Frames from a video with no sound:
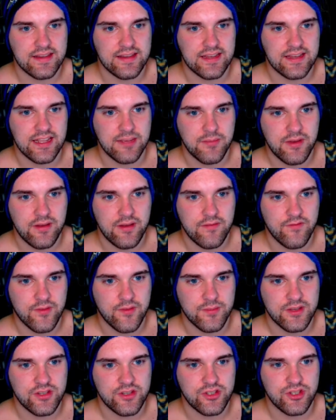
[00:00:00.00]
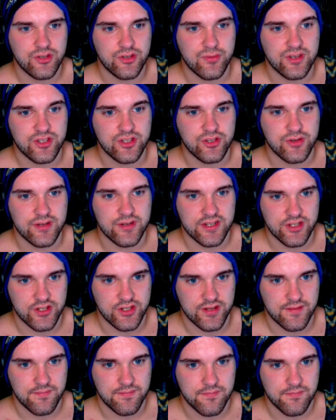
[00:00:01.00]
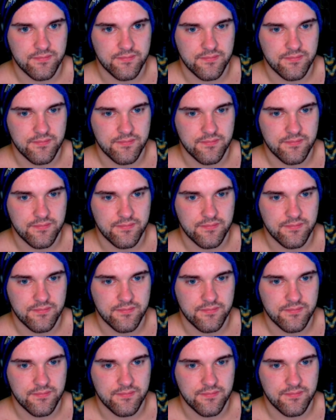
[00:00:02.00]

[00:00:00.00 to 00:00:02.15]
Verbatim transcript: demon from the Jewish tradition.